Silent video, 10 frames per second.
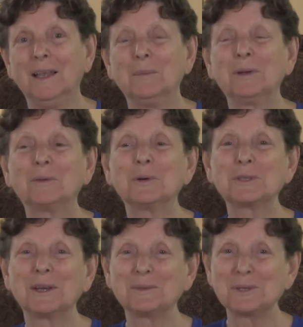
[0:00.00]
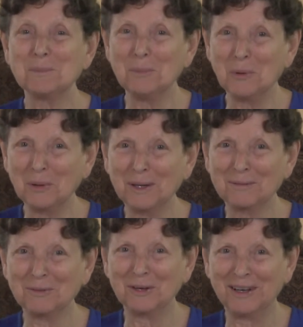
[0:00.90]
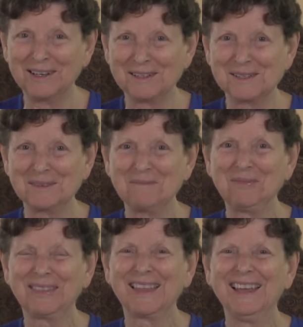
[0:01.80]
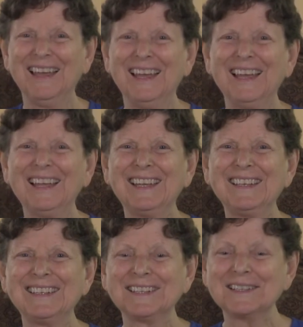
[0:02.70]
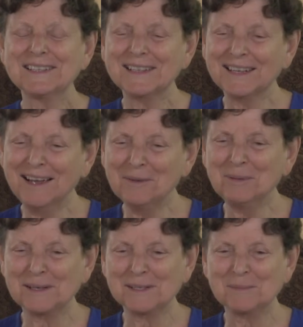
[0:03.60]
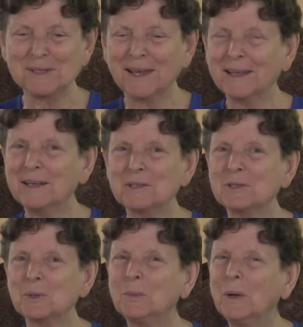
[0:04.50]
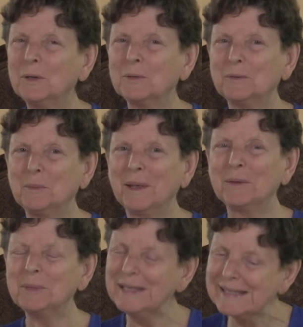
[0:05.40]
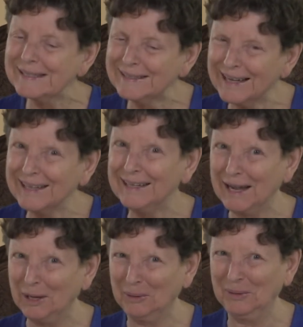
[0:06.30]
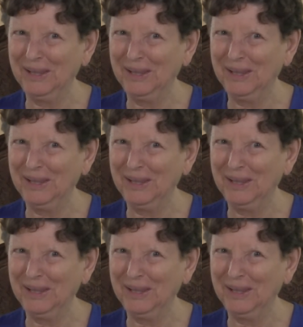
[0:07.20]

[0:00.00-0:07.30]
But of course, that was the morning for us. And God bless him, Sai Ganesh is a wonderful man, but he's a night owl.